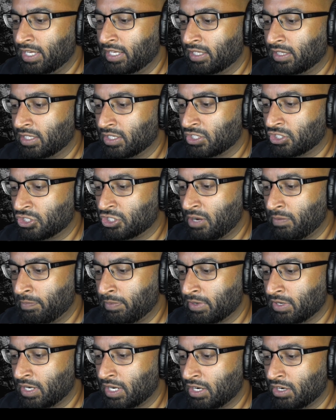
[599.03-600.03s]
the
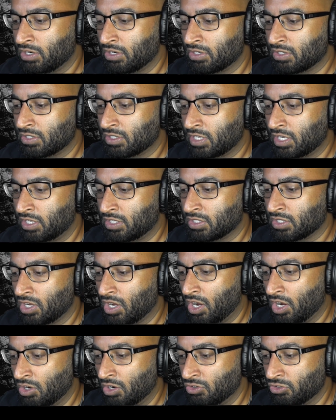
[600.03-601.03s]
shepherd hears his
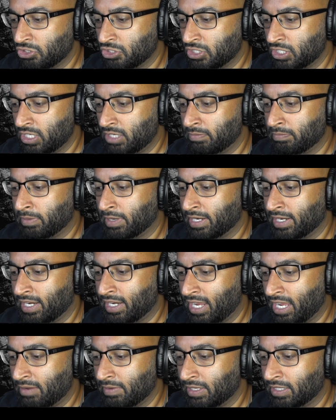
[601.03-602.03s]
own sheep by
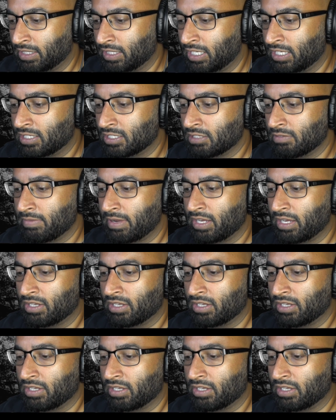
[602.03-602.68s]
name and leads them out.